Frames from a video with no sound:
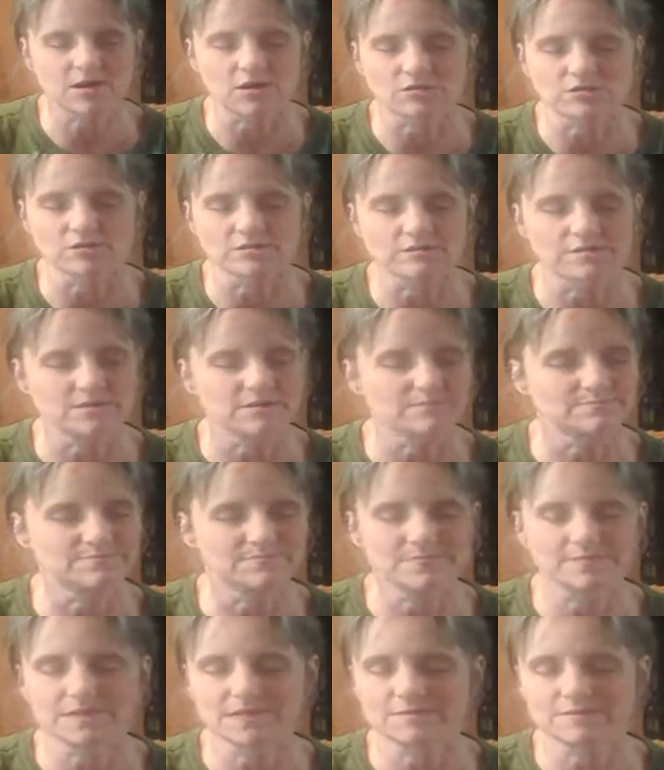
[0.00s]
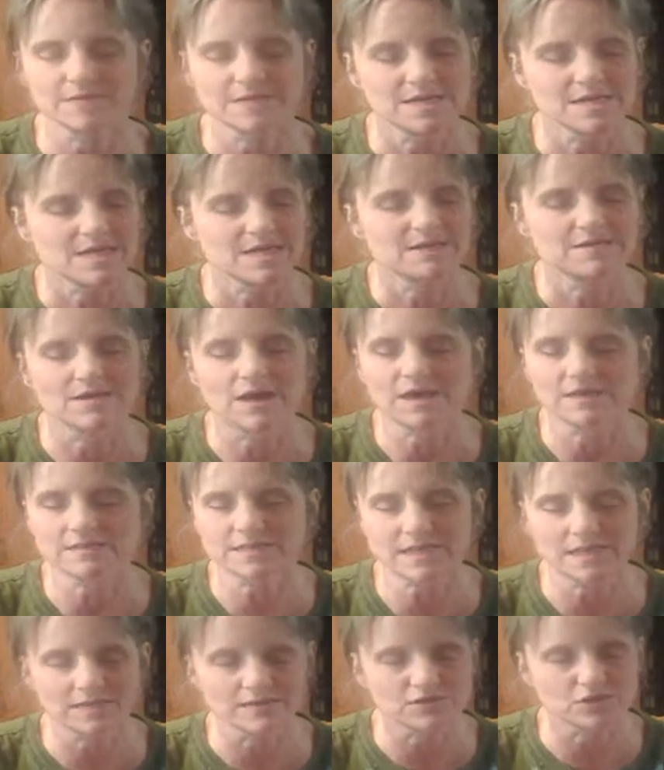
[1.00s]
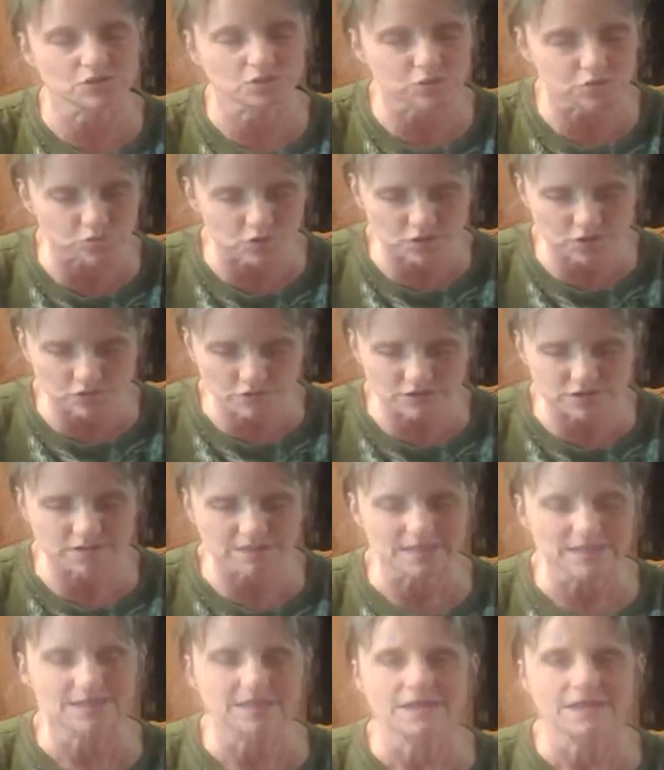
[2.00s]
are not telling the truth.